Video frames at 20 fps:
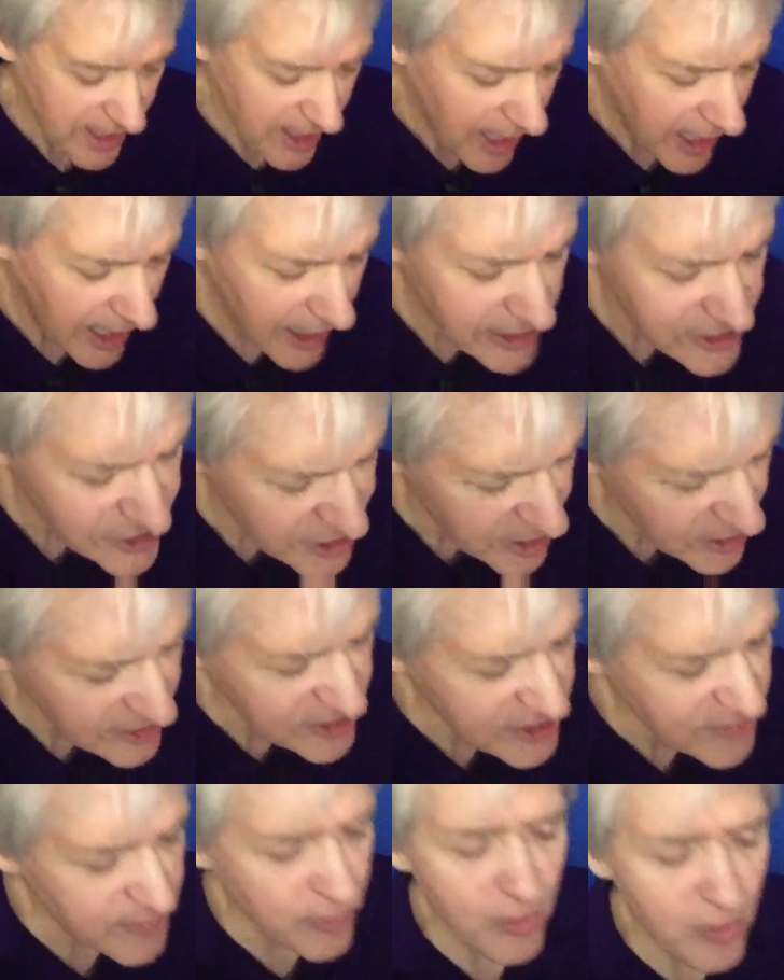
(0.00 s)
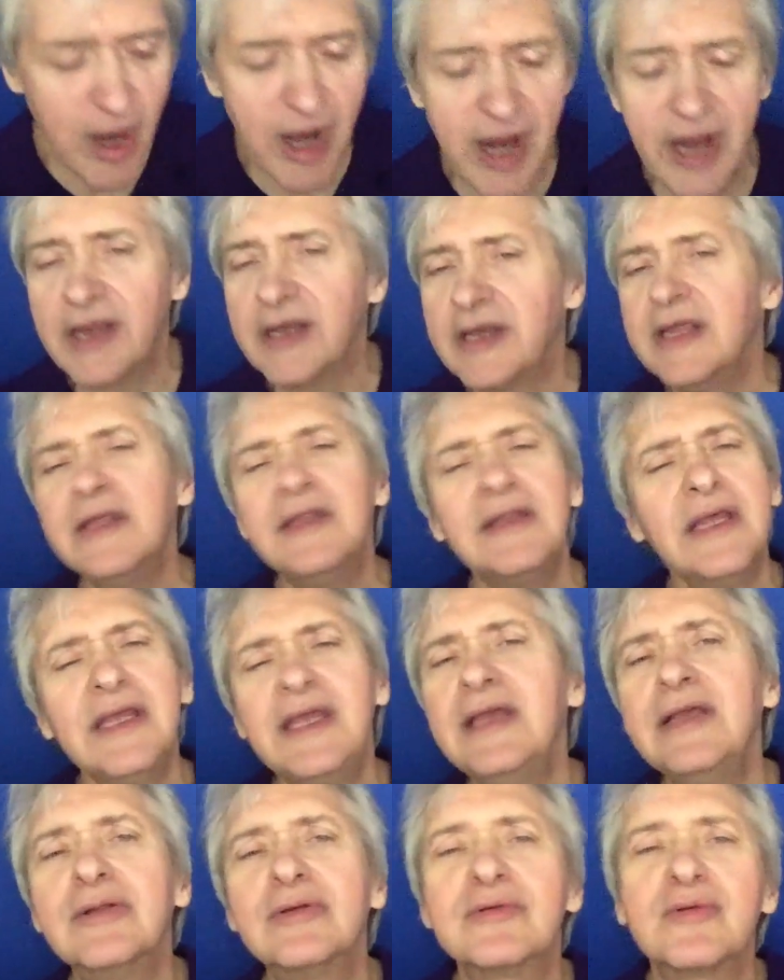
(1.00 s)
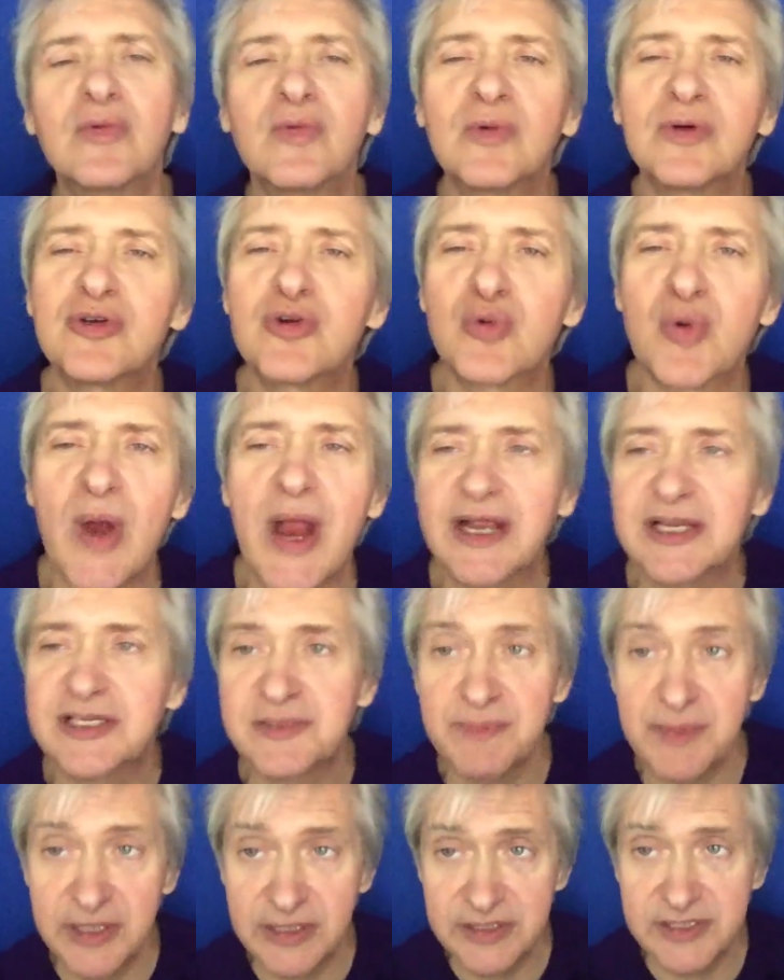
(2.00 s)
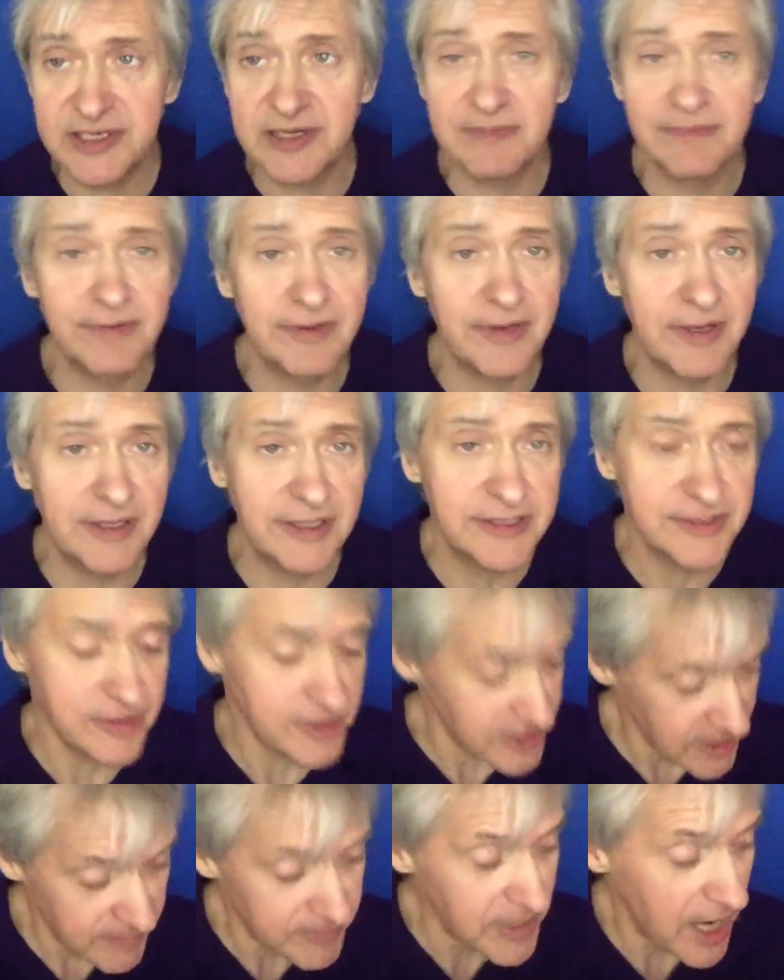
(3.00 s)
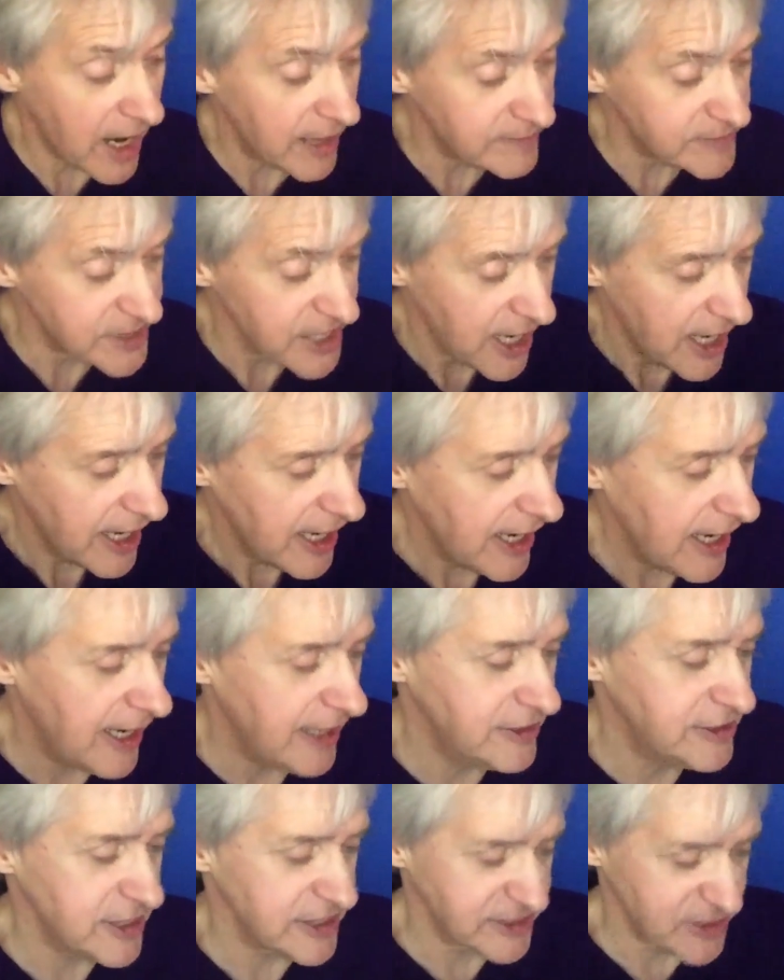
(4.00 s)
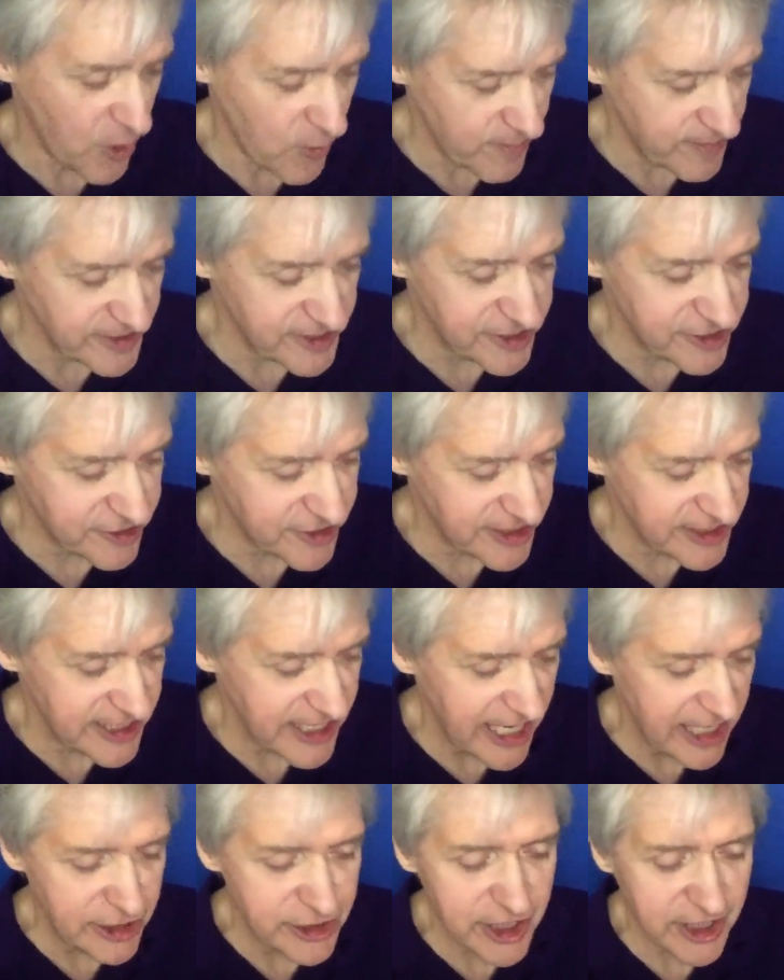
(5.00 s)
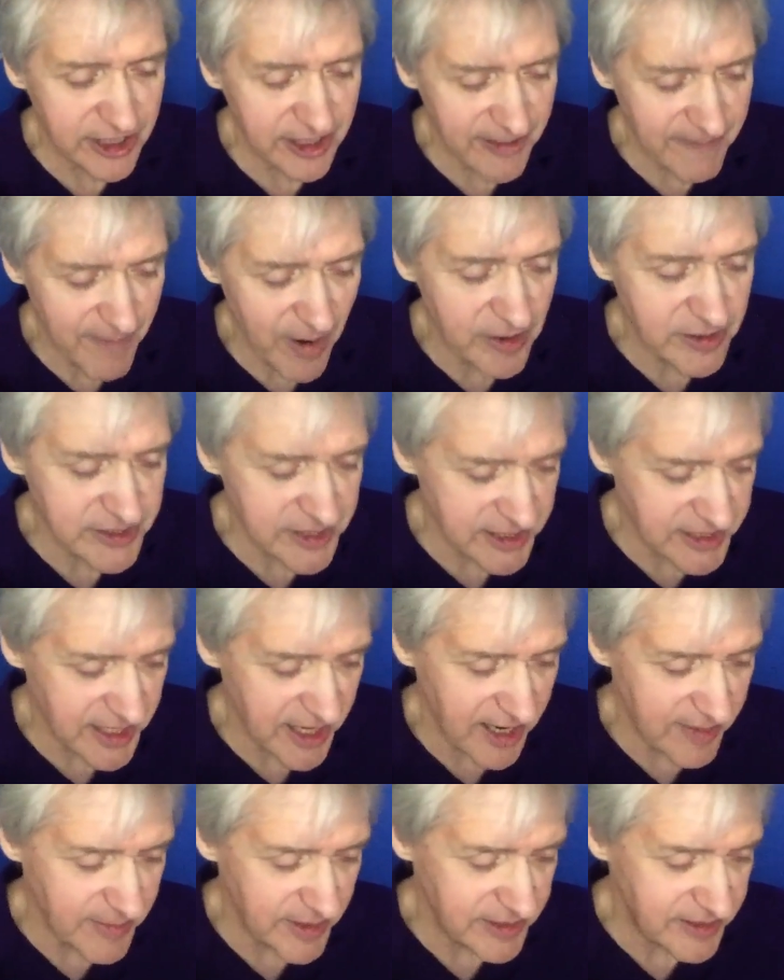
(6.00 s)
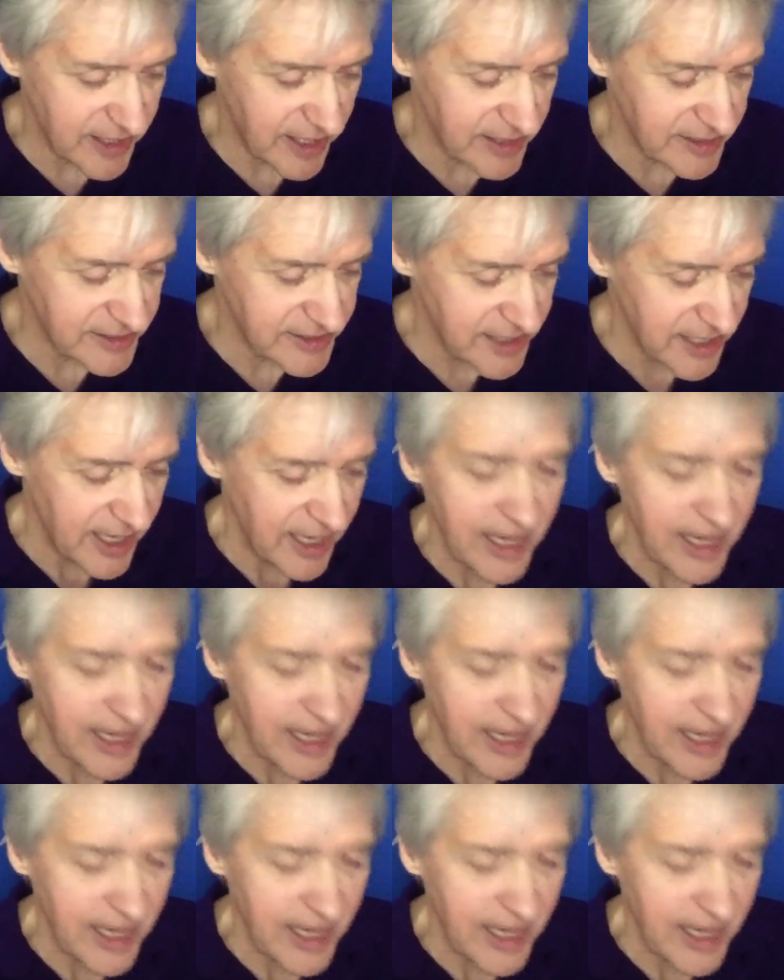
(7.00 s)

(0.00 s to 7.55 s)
I start to pray, and He either directs me someplace or sometimes it just opens strategically. Most of the time it does.